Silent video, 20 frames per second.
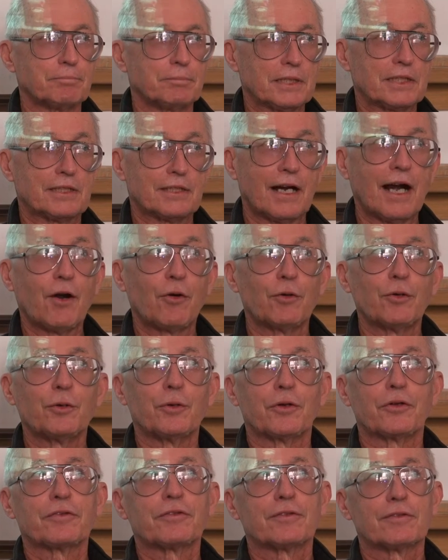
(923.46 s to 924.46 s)
but there are
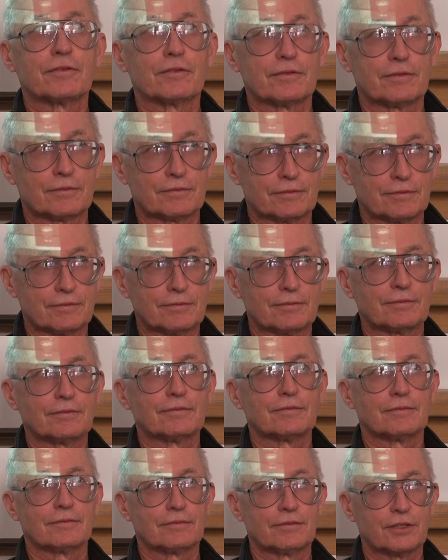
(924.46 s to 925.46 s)
rules,
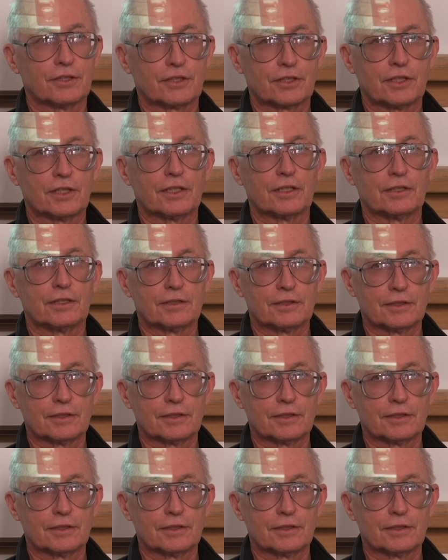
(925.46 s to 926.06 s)
for sure.